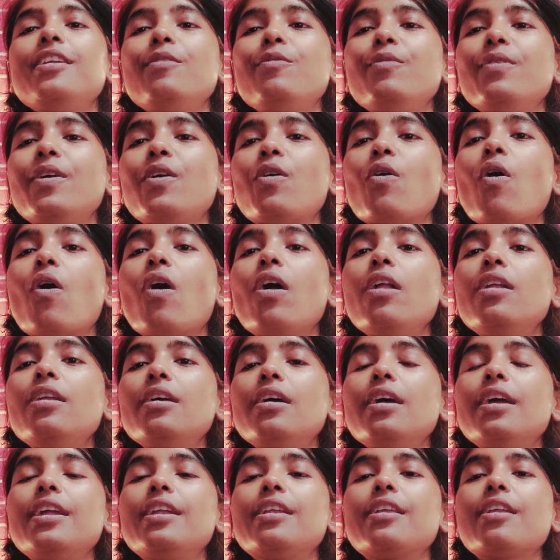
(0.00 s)
we call,
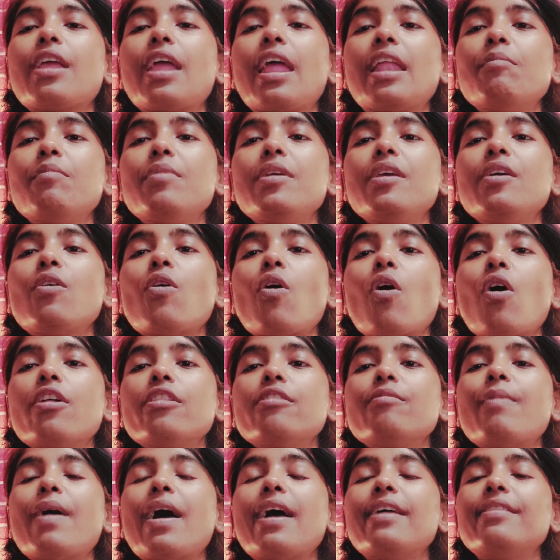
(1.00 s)
it can be
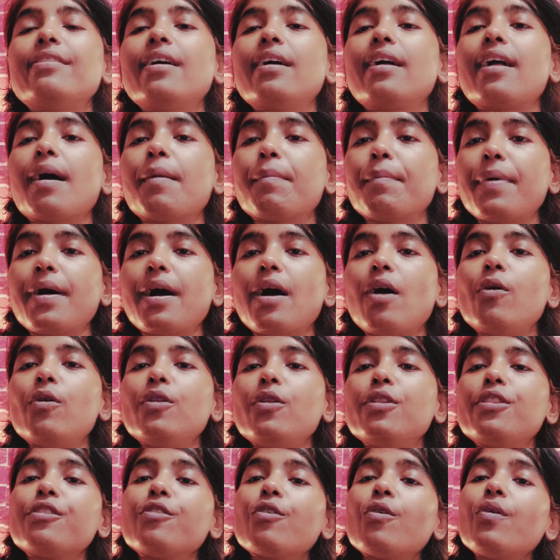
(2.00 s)
caused by the kapha
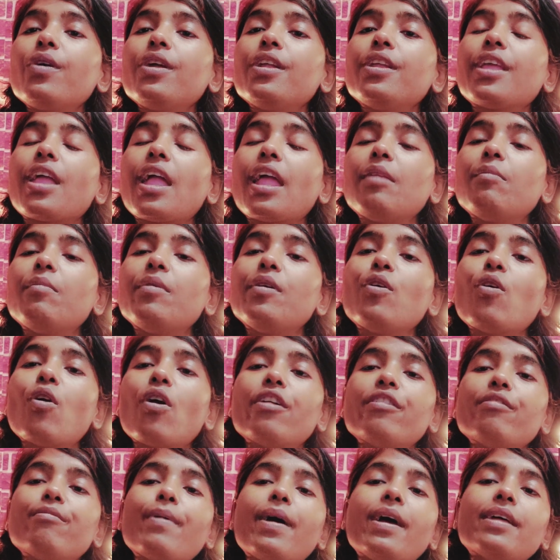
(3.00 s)
also, it can be
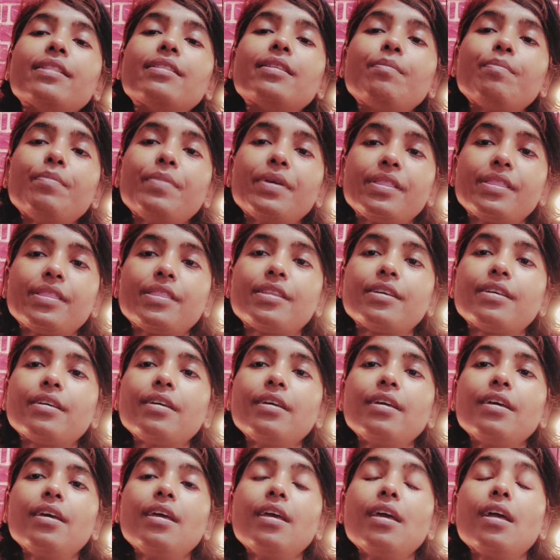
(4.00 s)
caused by the pith.
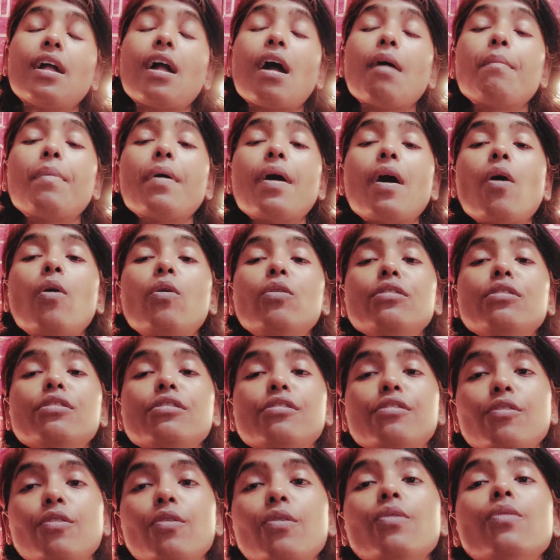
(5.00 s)
Kapha
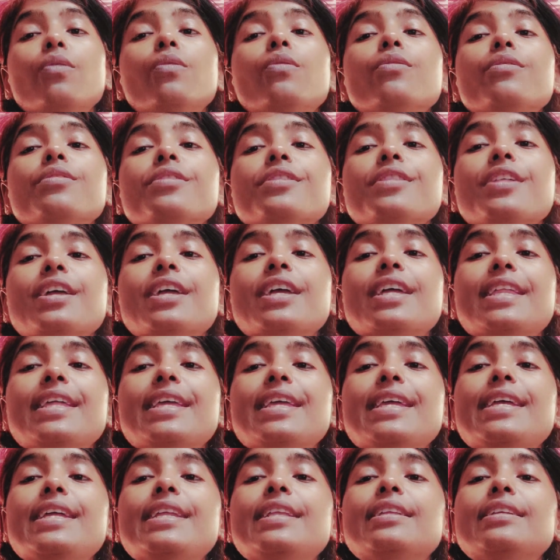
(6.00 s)
also
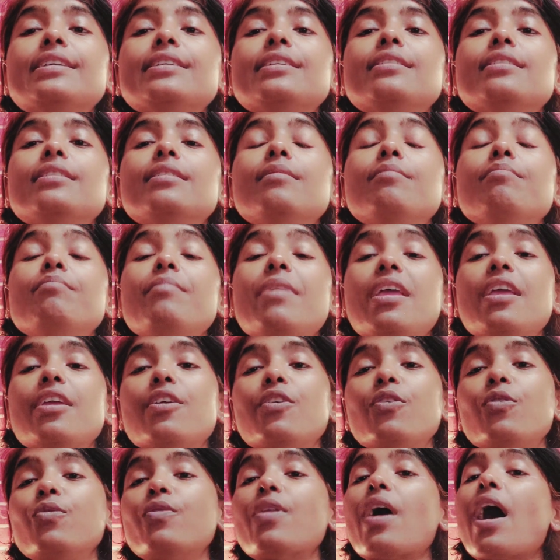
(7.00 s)
secrete, make
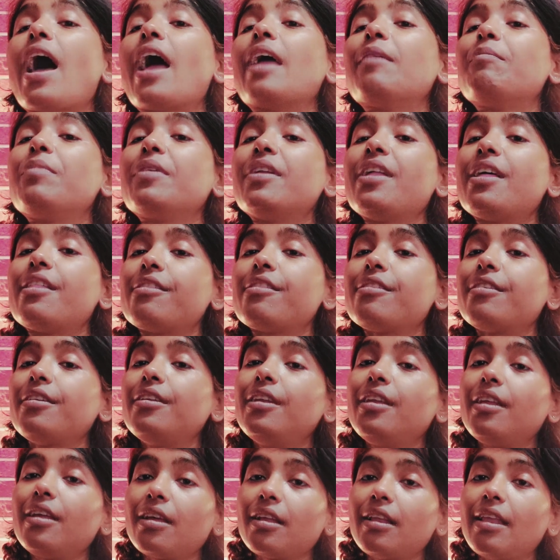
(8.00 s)
you the
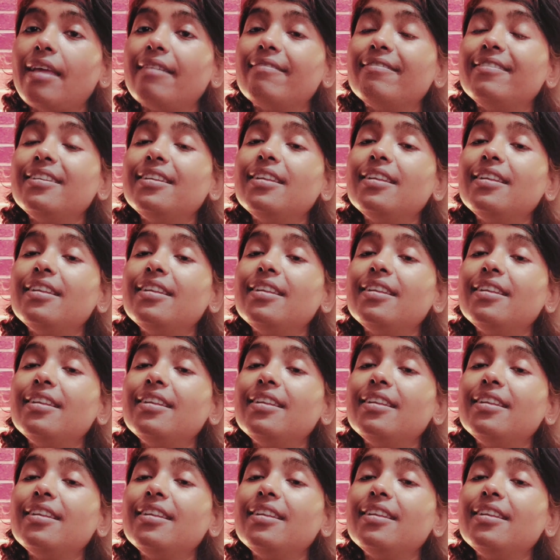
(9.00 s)
hyperacidic level.